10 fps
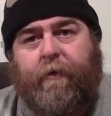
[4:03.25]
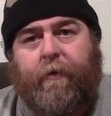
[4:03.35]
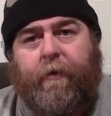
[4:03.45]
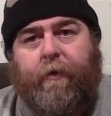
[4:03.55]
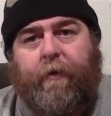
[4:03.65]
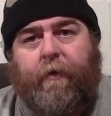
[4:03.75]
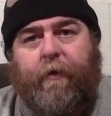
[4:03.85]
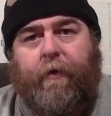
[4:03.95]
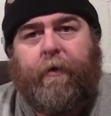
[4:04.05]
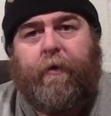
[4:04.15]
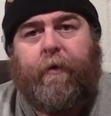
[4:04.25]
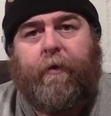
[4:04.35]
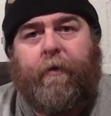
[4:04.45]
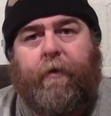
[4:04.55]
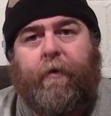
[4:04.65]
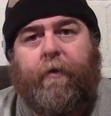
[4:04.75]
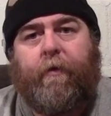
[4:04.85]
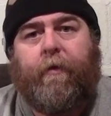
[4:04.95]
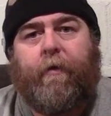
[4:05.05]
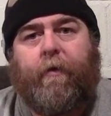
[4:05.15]

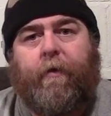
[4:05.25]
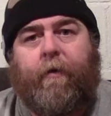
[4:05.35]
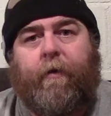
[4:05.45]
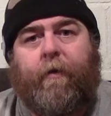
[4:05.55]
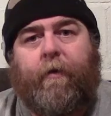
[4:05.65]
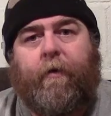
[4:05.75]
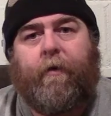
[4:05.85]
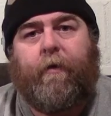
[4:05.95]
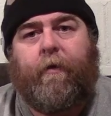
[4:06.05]
Nothing is said.